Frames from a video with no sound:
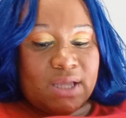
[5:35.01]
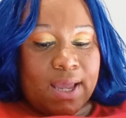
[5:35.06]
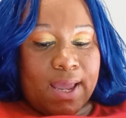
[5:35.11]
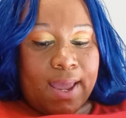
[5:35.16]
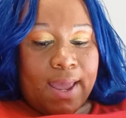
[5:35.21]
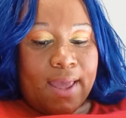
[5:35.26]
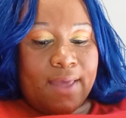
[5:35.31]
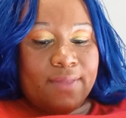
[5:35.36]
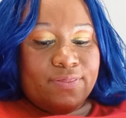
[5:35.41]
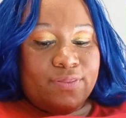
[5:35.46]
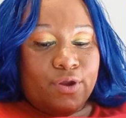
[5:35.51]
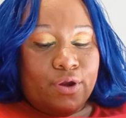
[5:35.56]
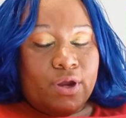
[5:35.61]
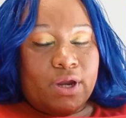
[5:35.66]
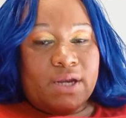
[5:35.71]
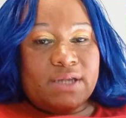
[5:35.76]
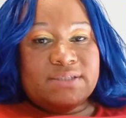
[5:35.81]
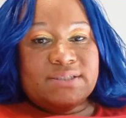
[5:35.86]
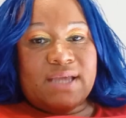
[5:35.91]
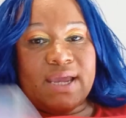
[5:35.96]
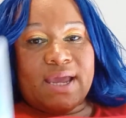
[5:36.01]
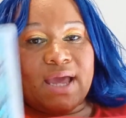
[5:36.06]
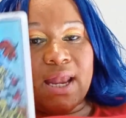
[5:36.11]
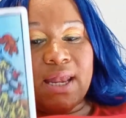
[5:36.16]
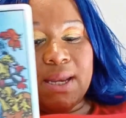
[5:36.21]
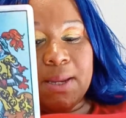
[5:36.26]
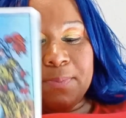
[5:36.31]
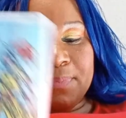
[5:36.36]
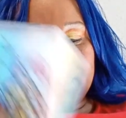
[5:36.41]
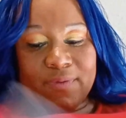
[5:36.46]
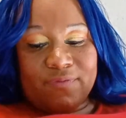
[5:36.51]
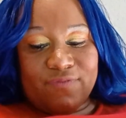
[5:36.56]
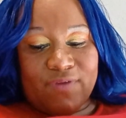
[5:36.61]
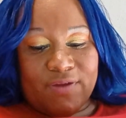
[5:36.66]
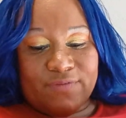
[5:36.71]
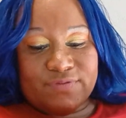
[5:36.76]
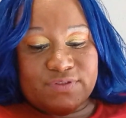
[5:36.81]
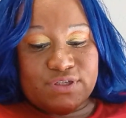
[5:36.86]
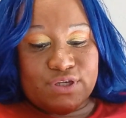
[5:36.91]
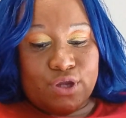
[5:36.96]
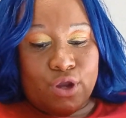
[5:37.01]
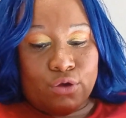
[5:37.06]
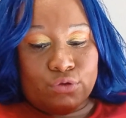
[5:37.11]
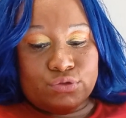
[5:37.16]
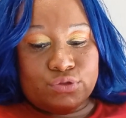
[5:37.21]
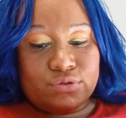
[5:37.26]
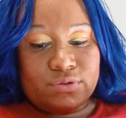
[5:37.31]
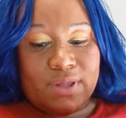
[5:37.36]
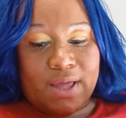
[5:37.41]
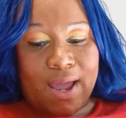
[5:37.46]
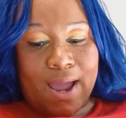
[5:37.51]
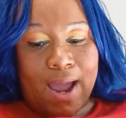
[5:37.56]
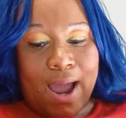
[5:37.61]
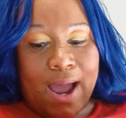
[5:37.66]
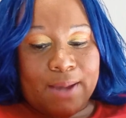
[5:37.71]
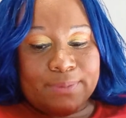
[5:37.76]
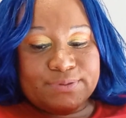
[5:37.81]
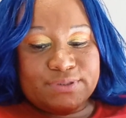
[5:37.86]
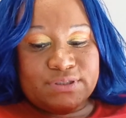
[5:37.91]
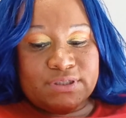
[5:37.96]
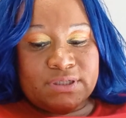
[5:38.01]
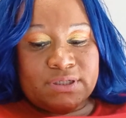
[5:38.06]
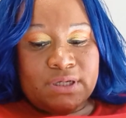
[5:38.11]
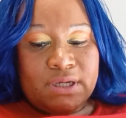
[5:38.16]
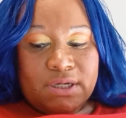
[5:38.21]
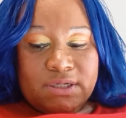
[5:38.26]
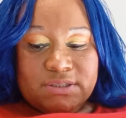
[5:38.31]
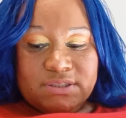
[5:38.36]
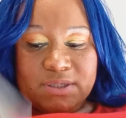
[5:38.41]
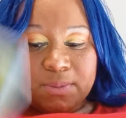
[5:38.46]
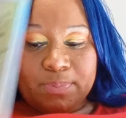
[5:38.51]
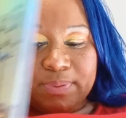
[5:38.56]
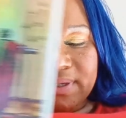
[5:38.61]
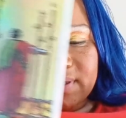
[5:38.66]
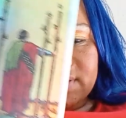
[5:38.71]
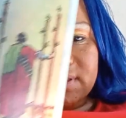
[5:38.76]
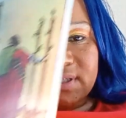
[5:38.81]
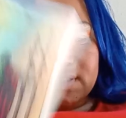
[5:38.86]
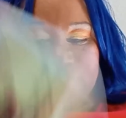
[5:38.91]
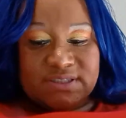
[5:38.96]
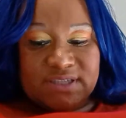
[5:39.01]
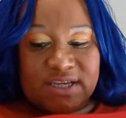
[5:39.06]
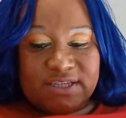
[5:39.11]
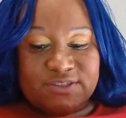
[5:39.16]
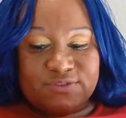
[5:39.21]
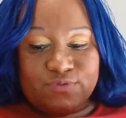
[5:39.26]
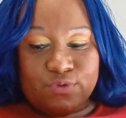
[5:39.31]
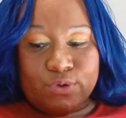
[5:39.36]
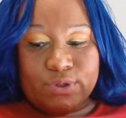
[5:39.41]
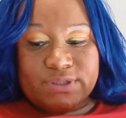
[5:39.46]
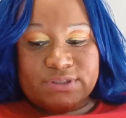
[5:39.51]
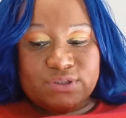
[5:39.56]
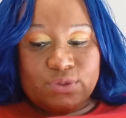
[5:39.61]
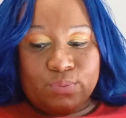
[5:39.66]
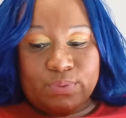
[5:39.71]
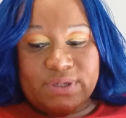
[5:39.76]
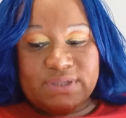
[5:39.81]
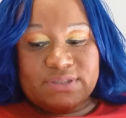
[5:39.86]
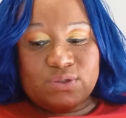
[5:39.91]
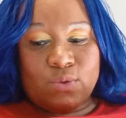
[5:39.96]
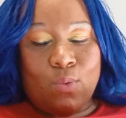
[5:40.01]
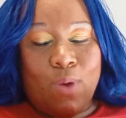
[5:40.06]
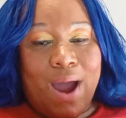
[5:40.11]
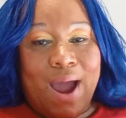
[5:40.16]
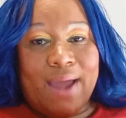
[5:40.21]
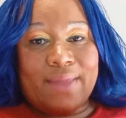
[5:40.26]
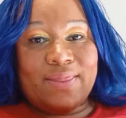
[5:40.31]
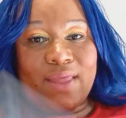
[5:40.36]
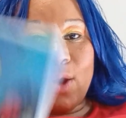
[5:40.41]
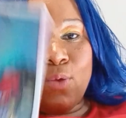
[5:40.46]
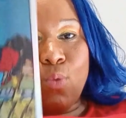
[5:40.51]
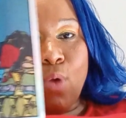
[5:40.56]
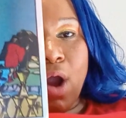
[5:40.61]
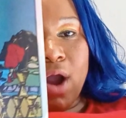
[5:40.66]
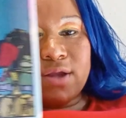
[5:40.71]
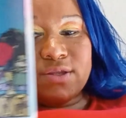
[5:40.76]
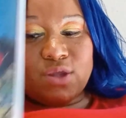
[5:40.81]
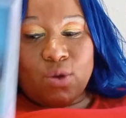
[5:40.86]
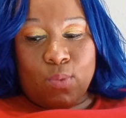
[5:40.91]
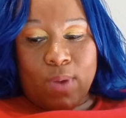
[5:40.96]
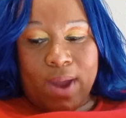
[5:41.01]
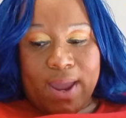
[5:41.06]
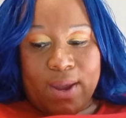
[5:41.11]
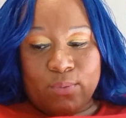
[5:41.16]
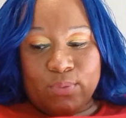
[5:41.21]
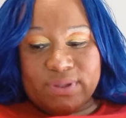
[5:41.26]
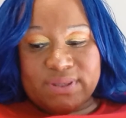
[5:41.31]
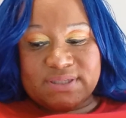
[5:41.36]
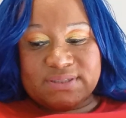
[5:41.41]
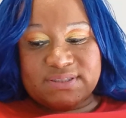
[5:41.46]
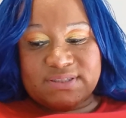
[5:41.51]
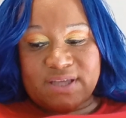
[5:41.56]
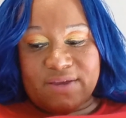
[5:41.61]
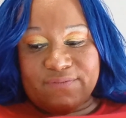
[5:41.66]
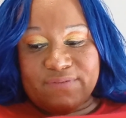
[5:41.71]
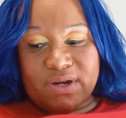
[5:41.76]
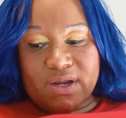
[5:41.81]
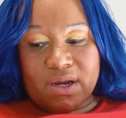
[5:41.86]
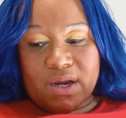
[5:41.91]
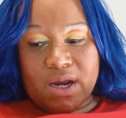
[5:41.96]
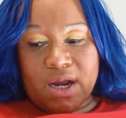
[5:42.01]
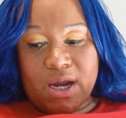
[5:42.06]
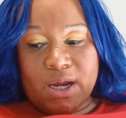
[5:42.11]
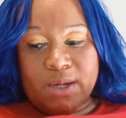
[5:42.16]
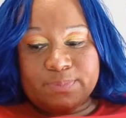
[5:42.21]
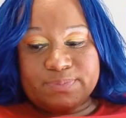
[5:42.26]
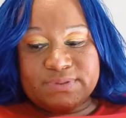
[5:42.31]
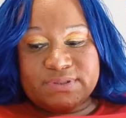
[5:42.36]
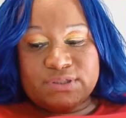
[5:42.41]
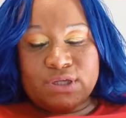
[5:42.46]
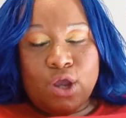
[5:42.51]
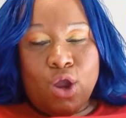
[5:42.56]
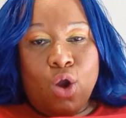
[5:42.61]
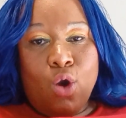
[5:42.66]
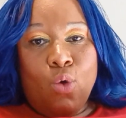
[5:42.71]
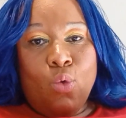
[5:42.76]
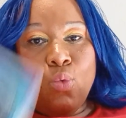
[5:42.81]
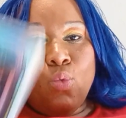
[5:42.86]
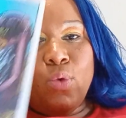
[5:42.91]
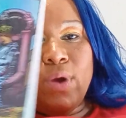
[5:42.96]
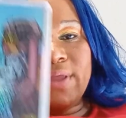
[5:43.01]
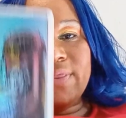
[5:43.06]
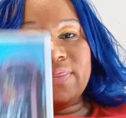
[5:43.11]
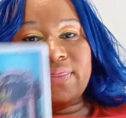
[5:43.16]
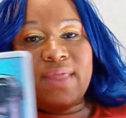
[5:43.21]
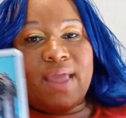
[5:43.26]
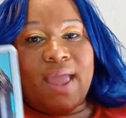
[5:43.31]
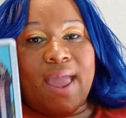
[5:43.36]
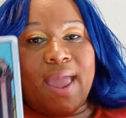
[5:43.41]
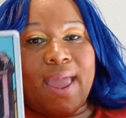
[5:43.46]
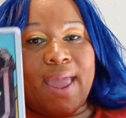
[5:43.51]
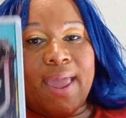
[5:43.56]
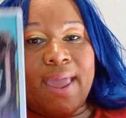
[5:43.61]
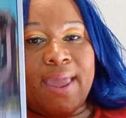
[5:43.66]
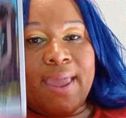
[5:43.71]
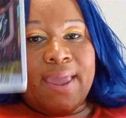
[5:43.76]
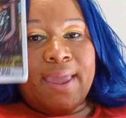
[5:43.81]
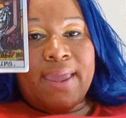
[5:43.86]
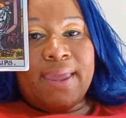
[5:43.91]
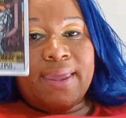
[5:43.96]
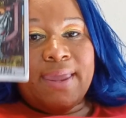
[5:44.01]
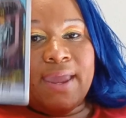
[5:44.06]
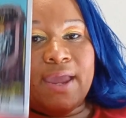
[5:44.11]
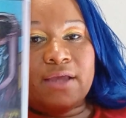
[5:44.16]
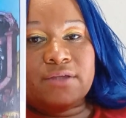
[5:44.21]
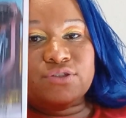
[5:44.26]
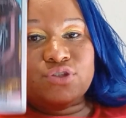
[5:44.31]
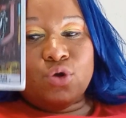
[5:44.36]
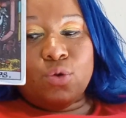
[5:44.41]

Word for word: and they're going to take a leap of faith to go do that option to be successful, is the reason why they walked away with the Seven of Cups with a Cancer,